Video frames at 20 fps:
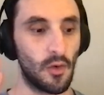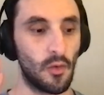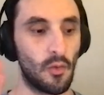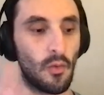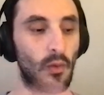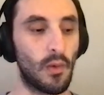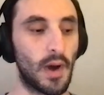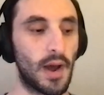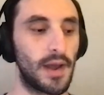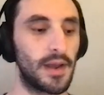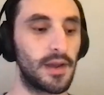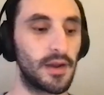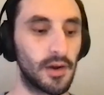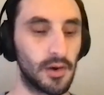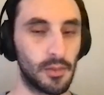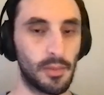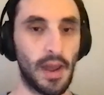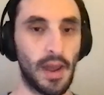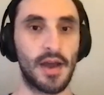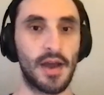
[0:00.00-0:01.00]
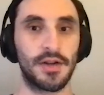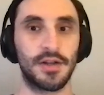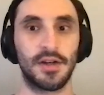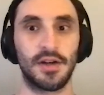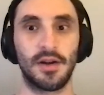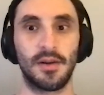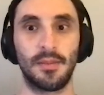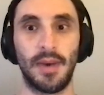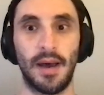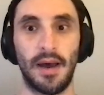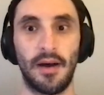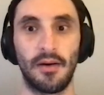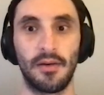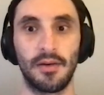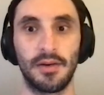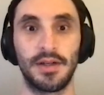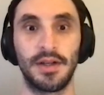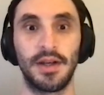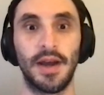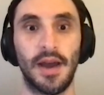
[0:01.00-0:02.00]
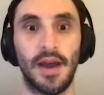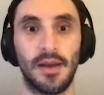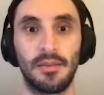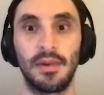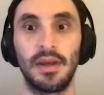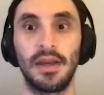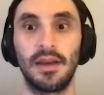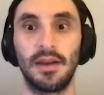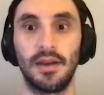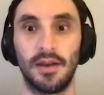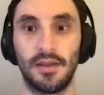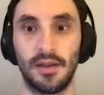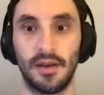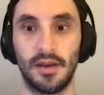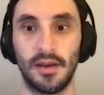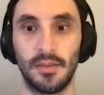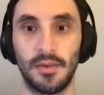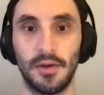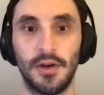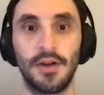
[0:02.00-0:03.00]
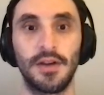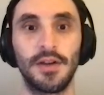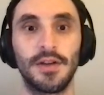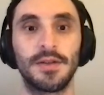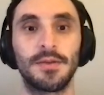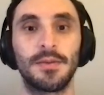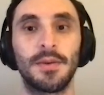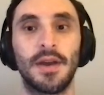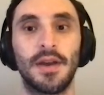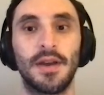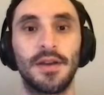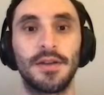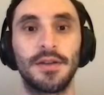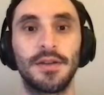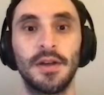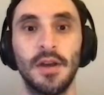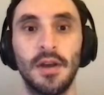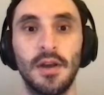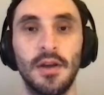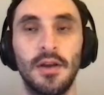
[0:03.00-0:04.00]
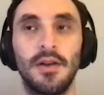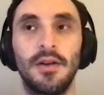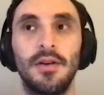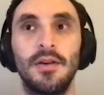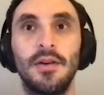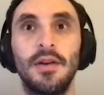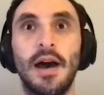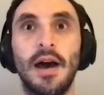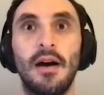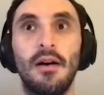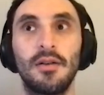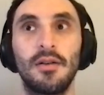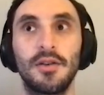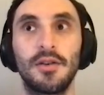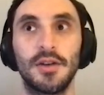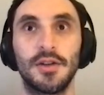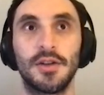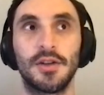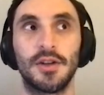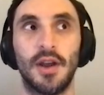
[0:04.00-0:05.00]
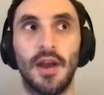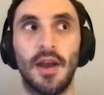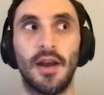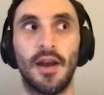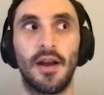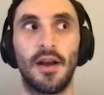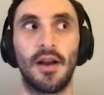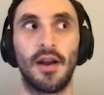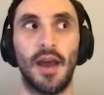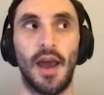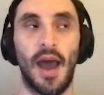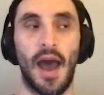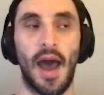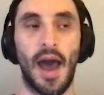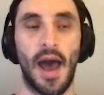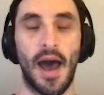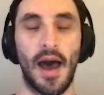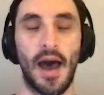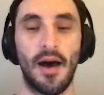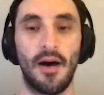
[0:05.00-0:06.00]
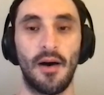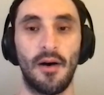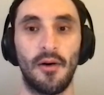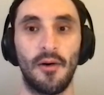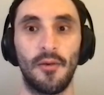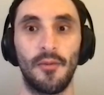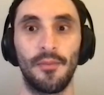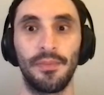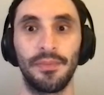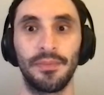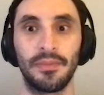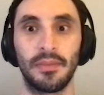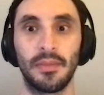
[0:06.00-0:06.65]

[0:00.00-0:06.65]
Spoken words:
why you're passionate about DIB in the community space. You now just shared how